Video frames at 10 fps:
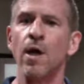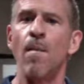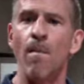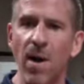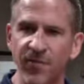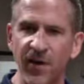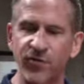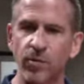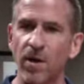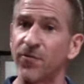month
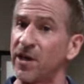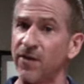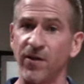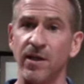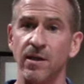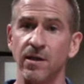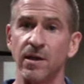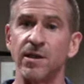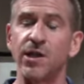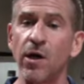after month, and even
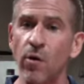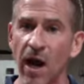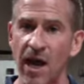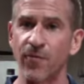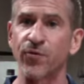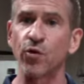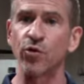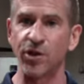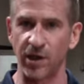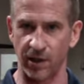year after
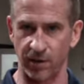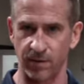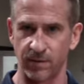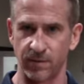year.